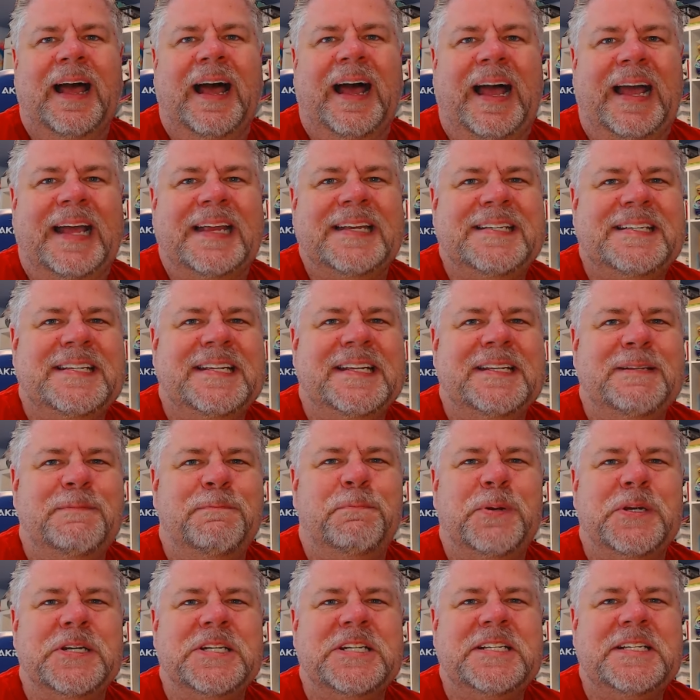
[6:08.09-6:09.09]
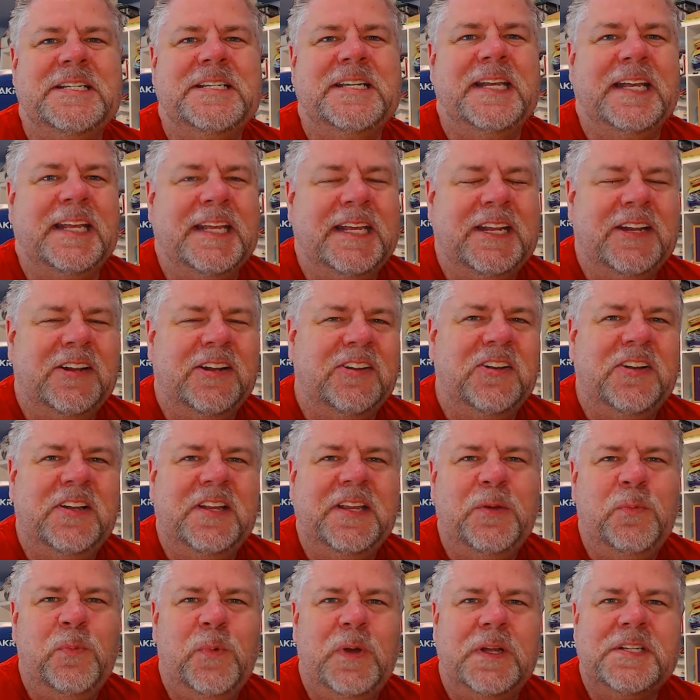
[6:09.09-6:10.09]
I didn't
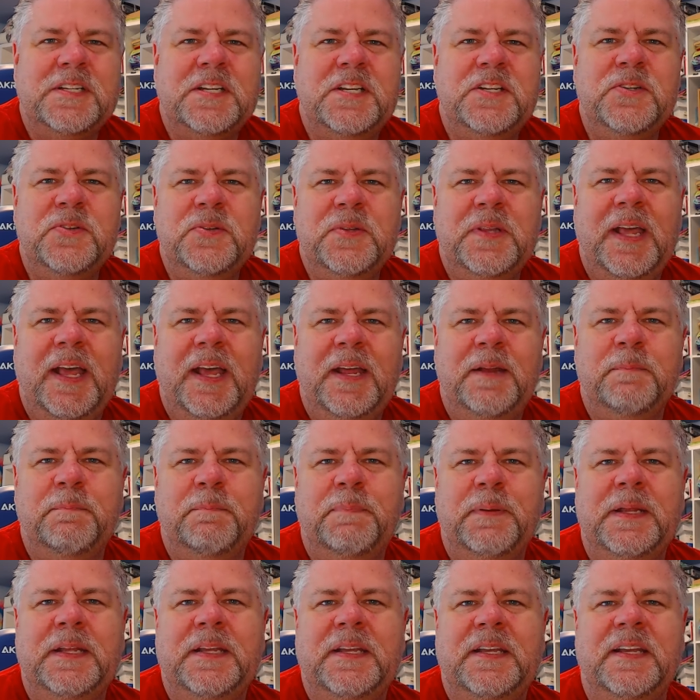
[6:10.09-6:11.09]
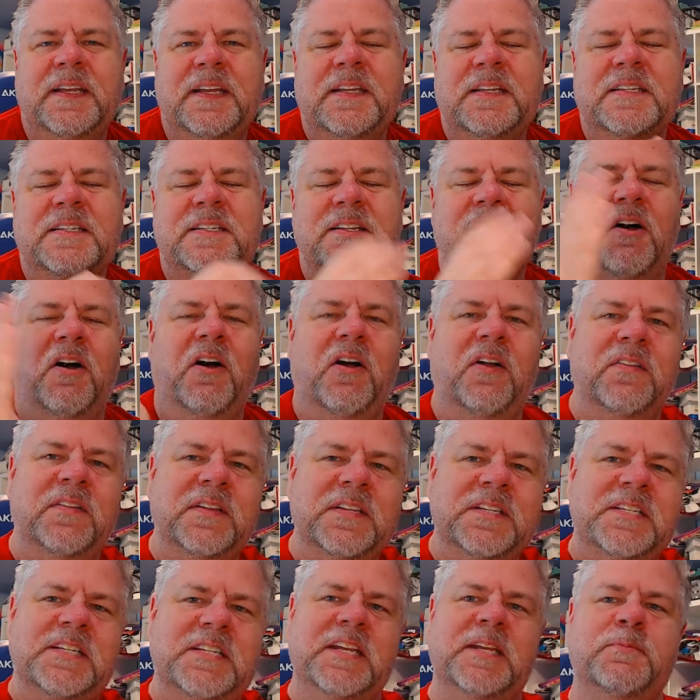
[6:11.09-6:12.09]
particularly want to do that because all
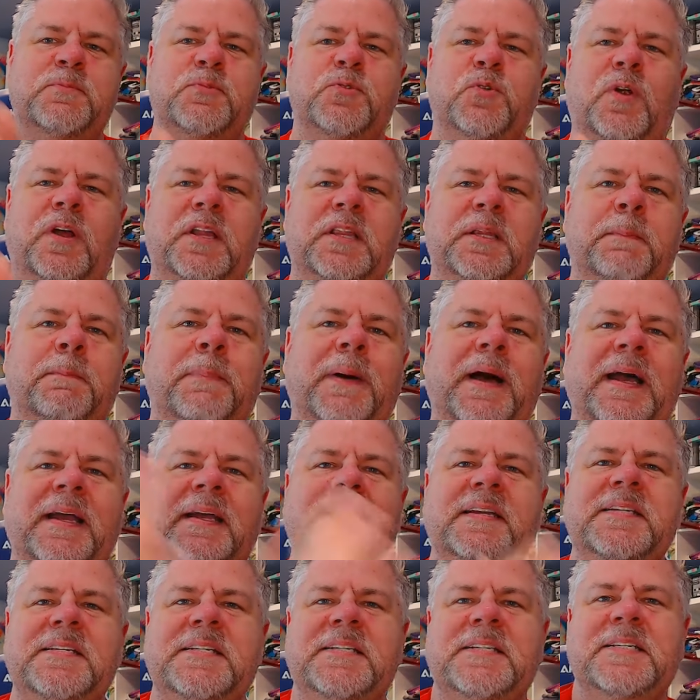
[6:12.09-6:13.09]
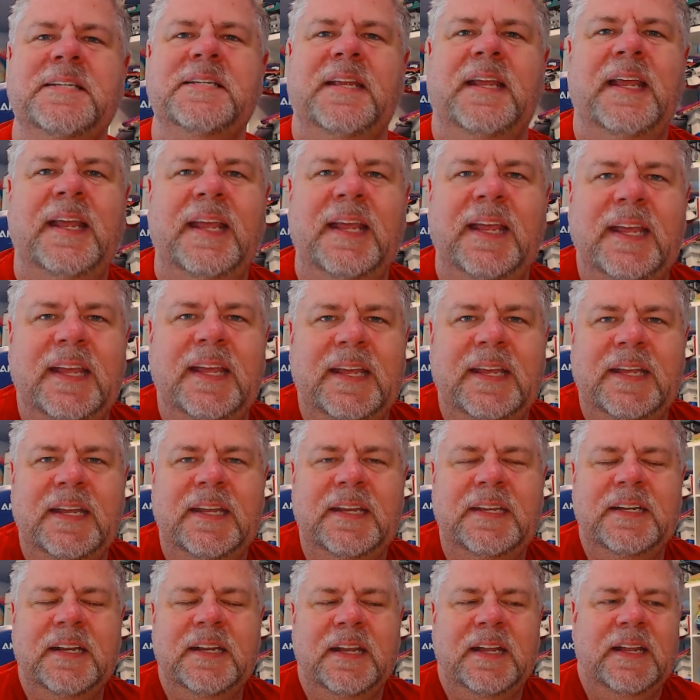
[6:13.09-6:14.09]
the seams were on the bias
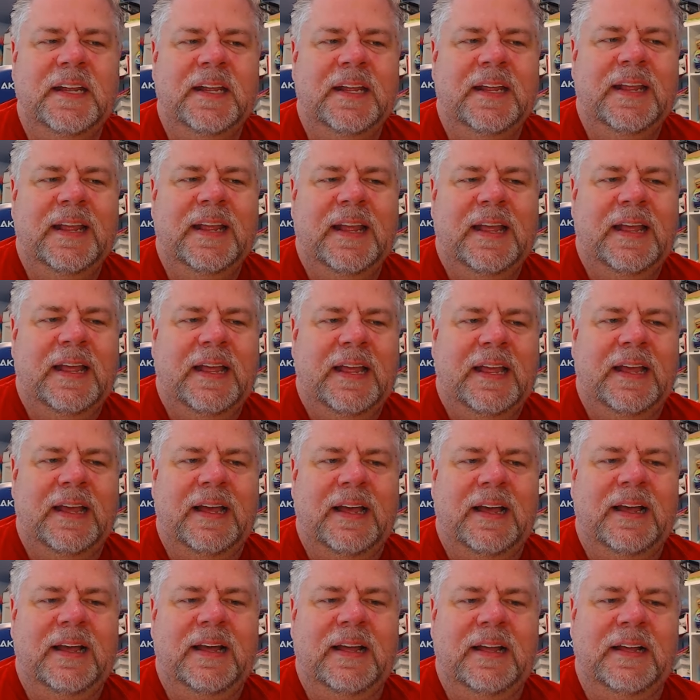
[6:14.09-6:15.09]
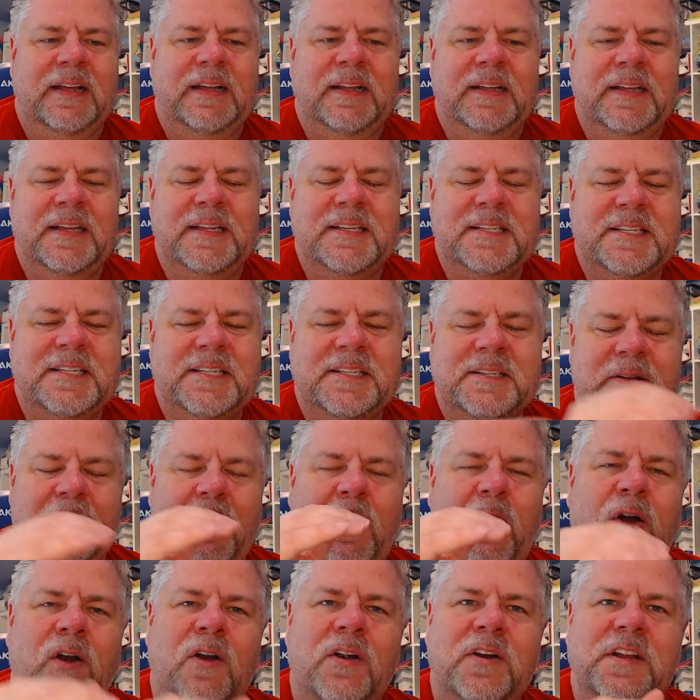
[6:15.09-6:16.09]
and uh, it's
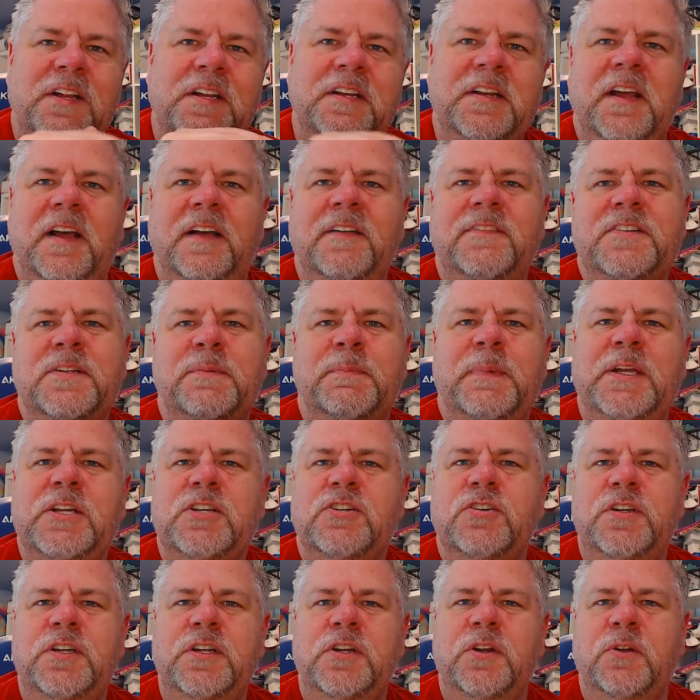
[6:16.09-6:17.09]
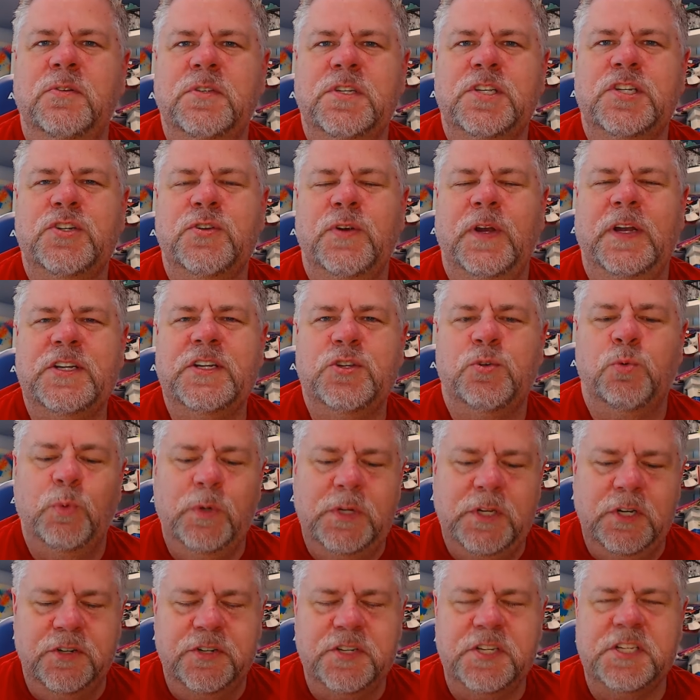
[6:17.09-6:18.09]
hard enough to make sure you don't stretch
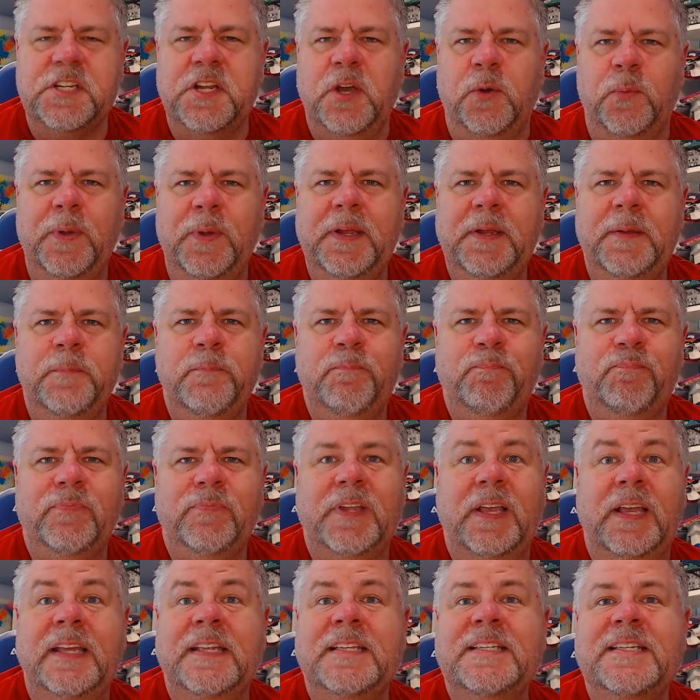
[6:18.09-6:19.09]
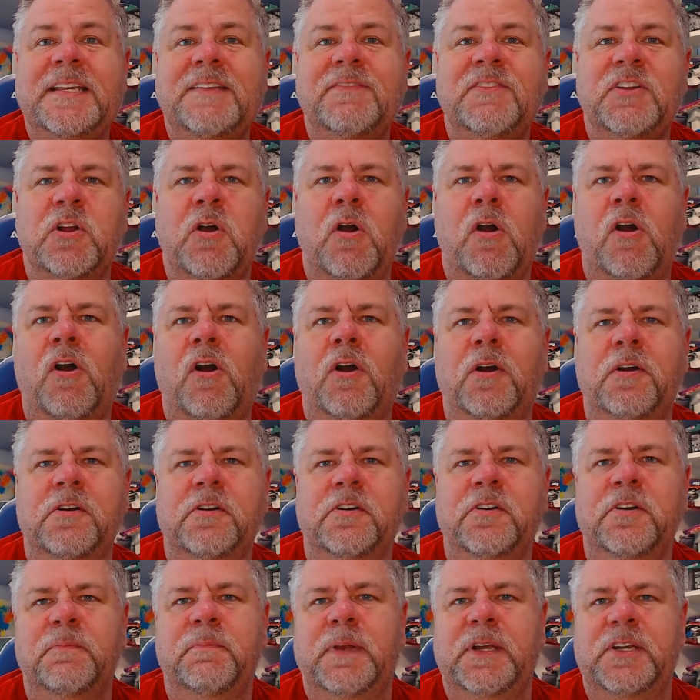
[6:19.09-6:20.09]
when you're sewing it's even
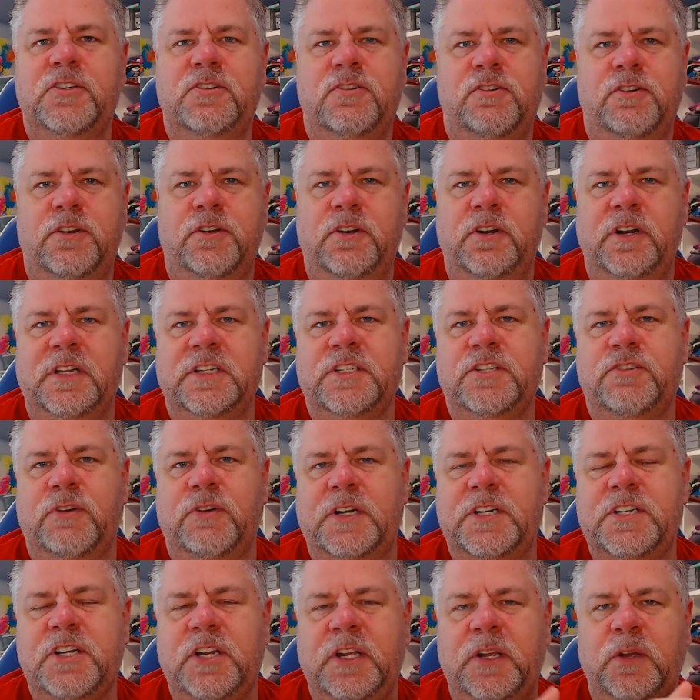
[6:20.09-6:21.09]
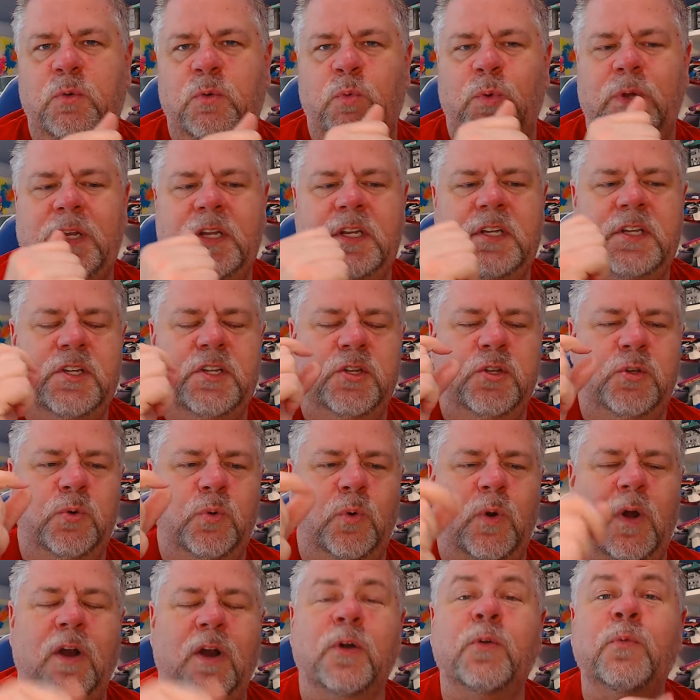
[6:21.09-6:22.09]
harder to make sure you're not stretching when
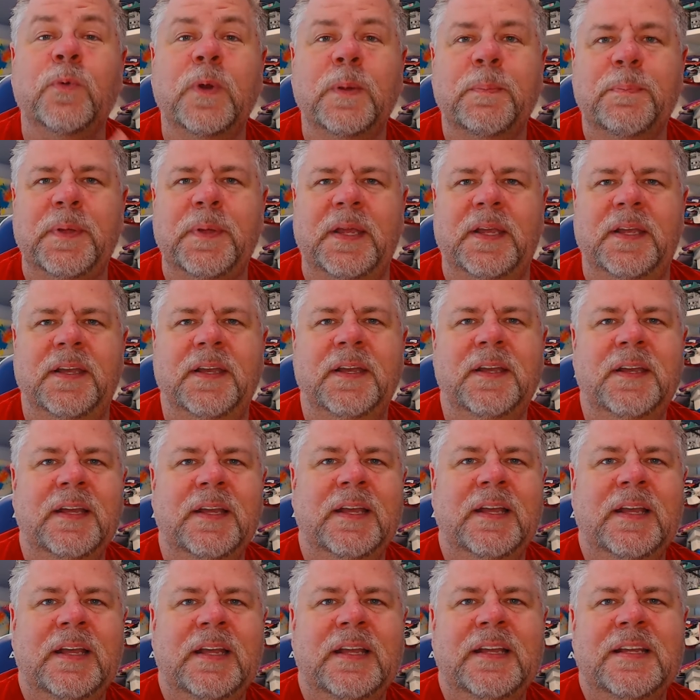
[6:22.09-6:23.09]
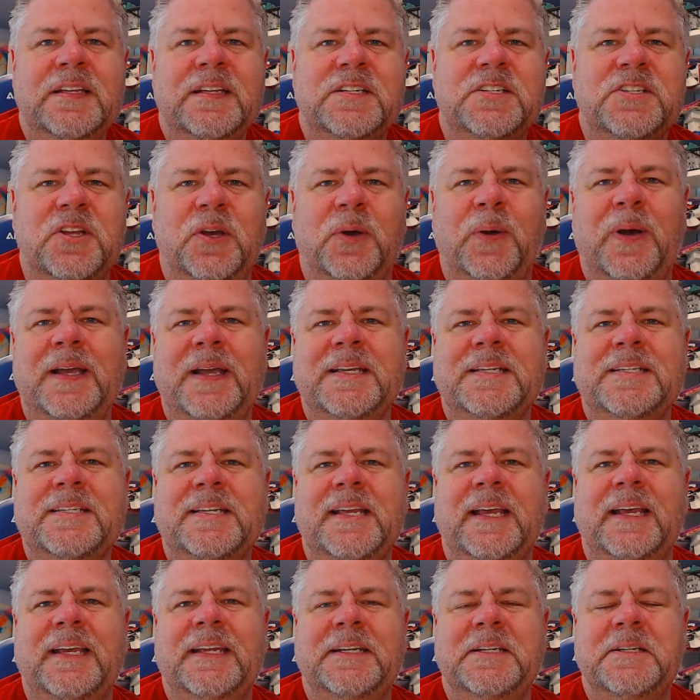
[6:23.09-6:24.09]
you are ripping. So I
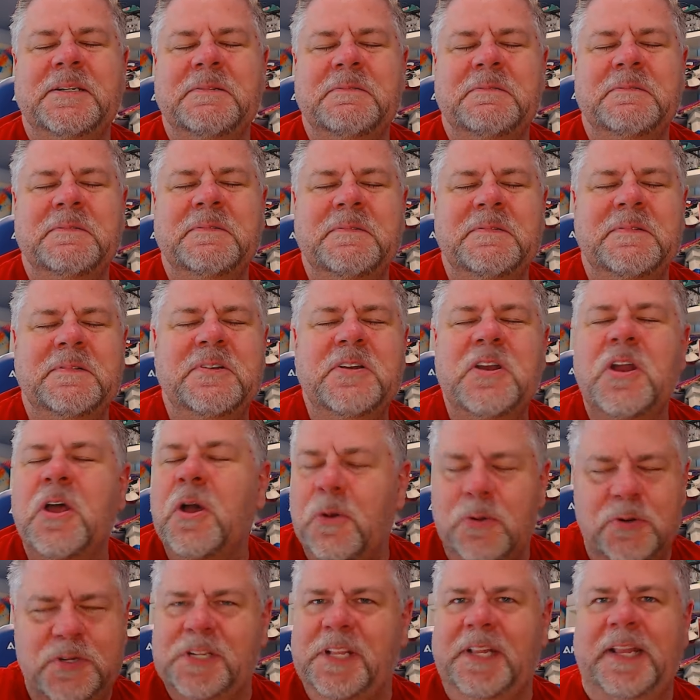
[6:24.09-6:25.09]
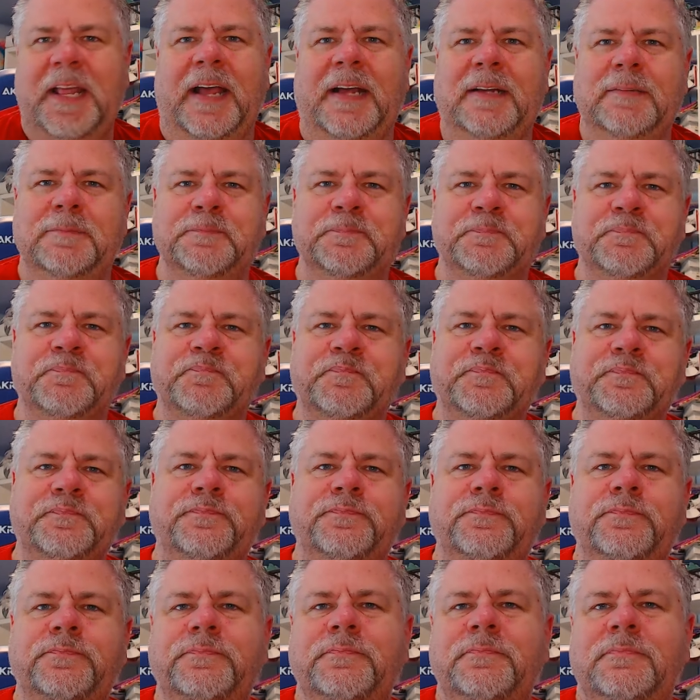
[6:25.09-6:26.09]
said no to that.
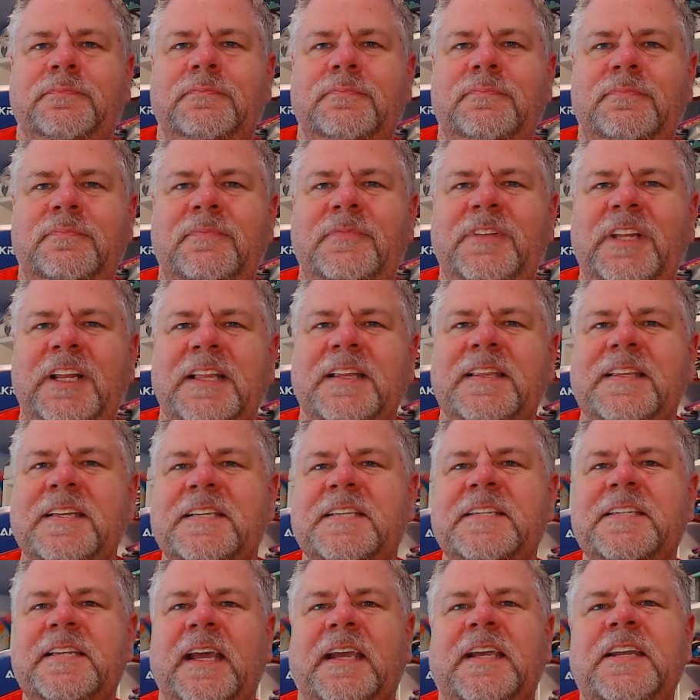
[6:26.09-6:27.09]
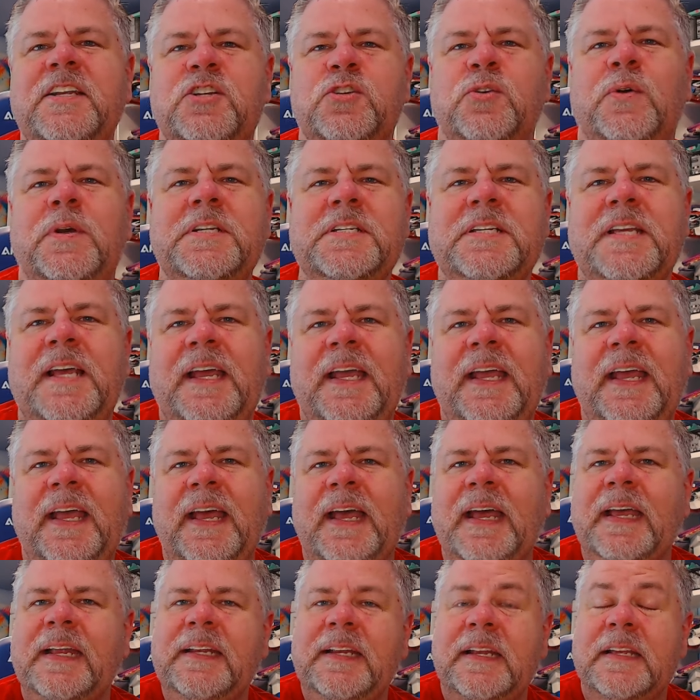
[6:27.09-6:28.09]
The second choice I
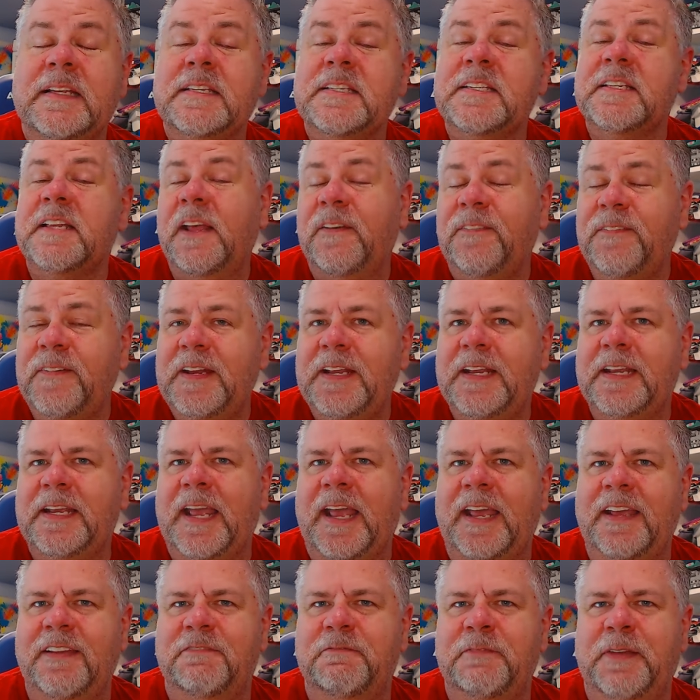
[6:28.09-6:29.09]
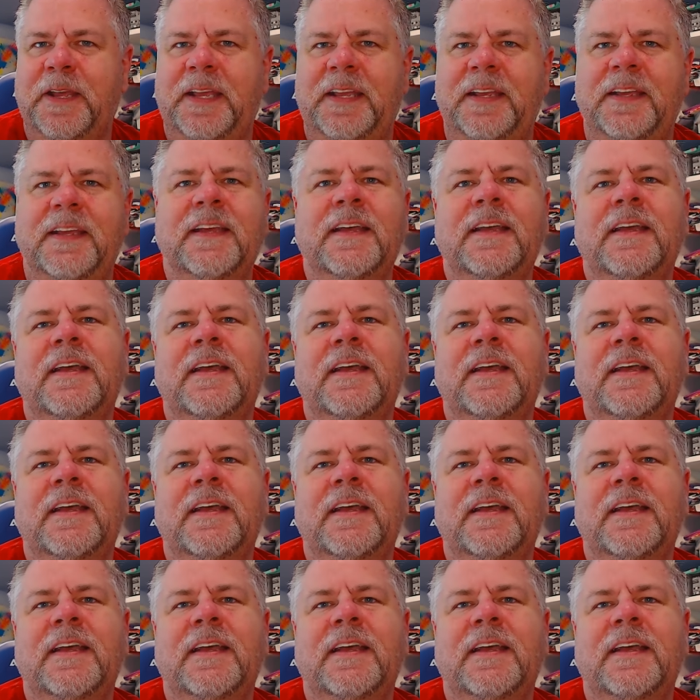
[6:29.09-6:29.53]
had, Stephanie gave me.